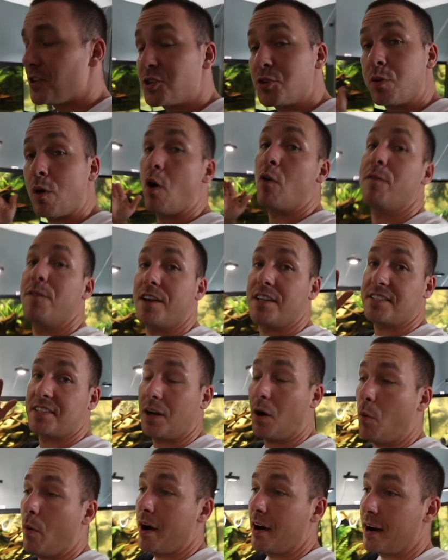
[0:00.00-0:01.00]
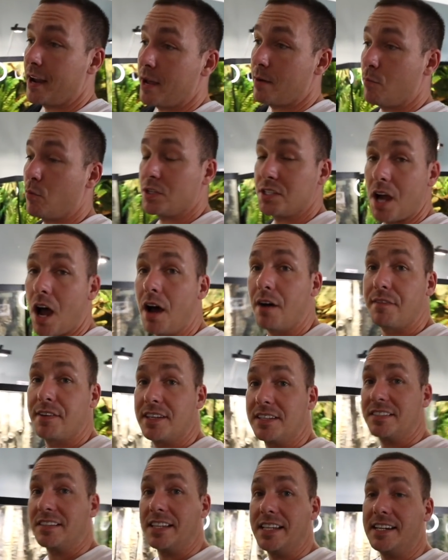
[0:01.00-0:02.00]
The Tropheus Aquarium was
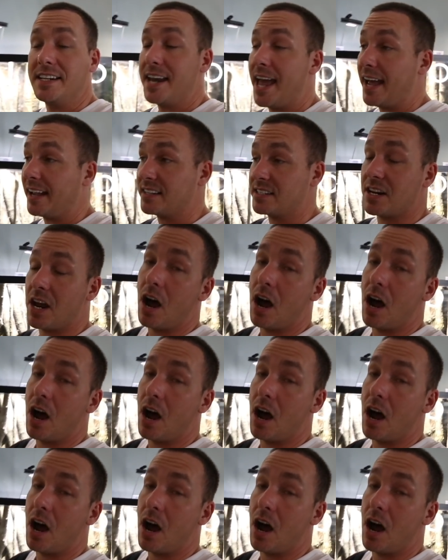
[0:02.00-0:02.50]
obviously next